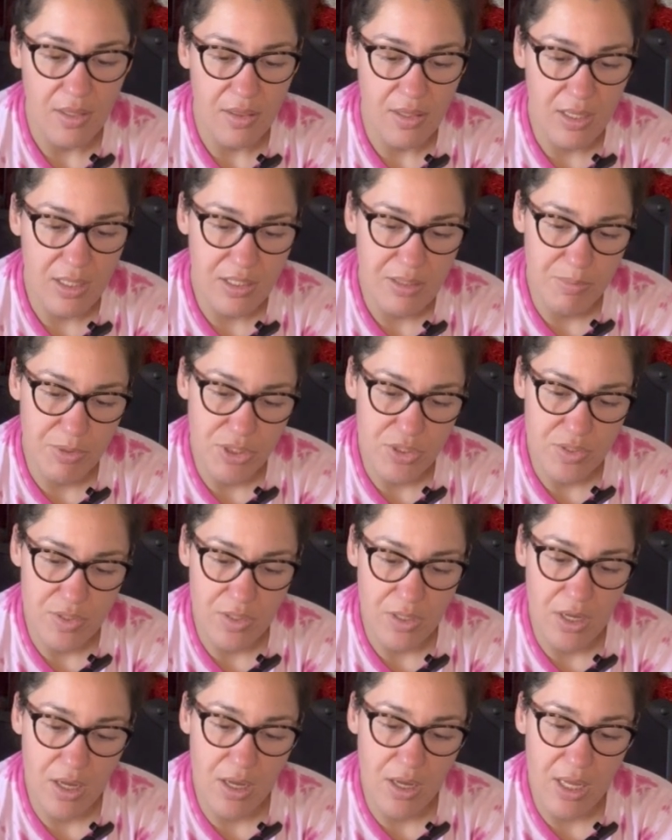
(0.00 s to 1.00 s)
Next
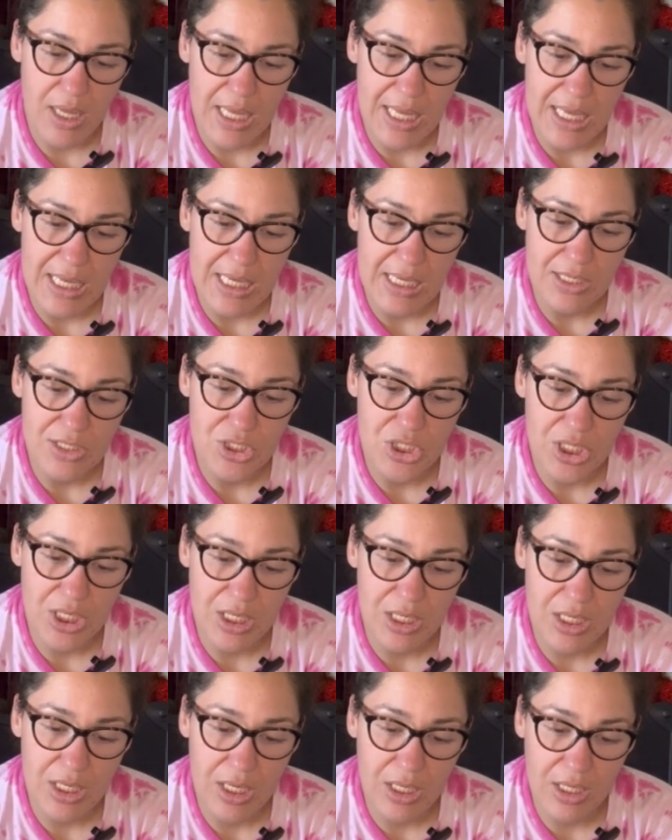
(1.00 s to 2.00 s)
person got a
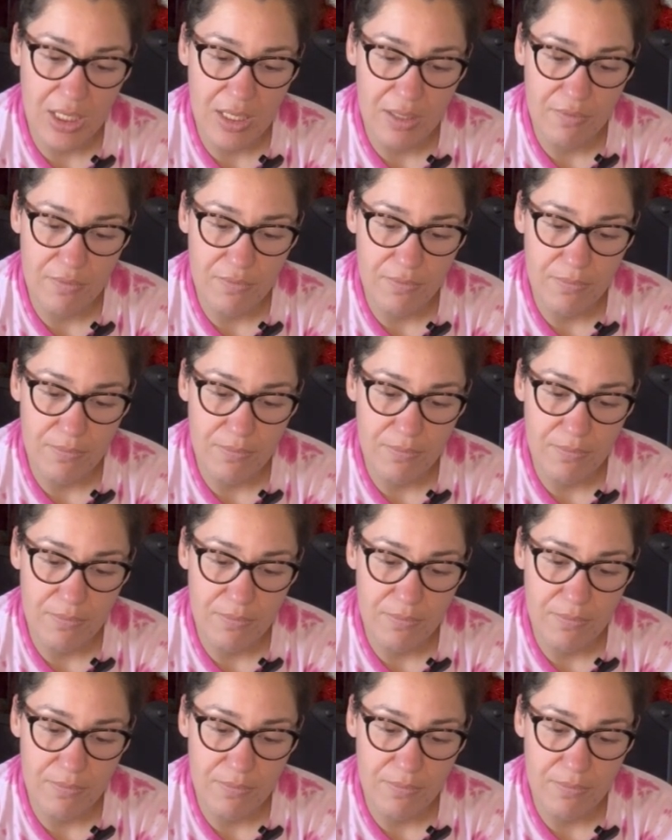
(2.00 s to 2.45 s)
chicken nugget,